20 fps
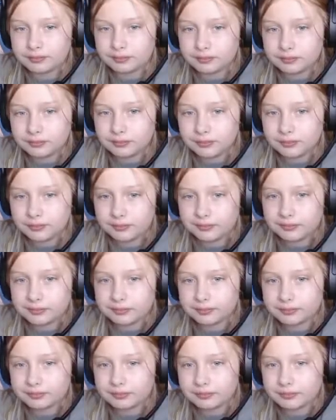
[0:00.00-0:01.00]

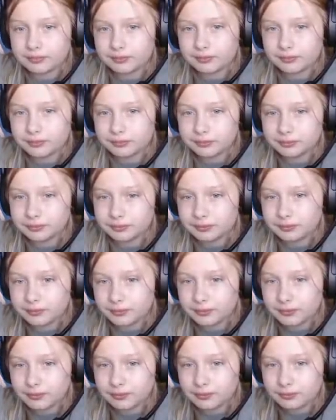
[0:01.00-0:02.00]

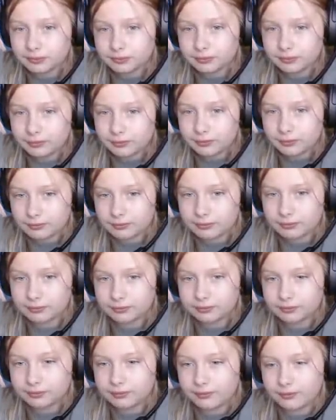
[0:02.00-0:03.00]

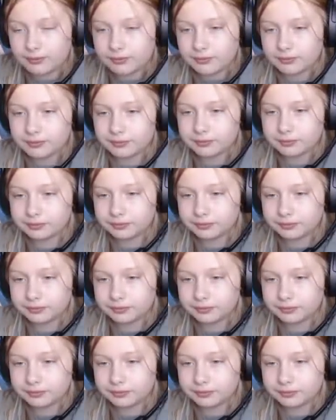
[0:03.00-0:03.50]
Nothing is said.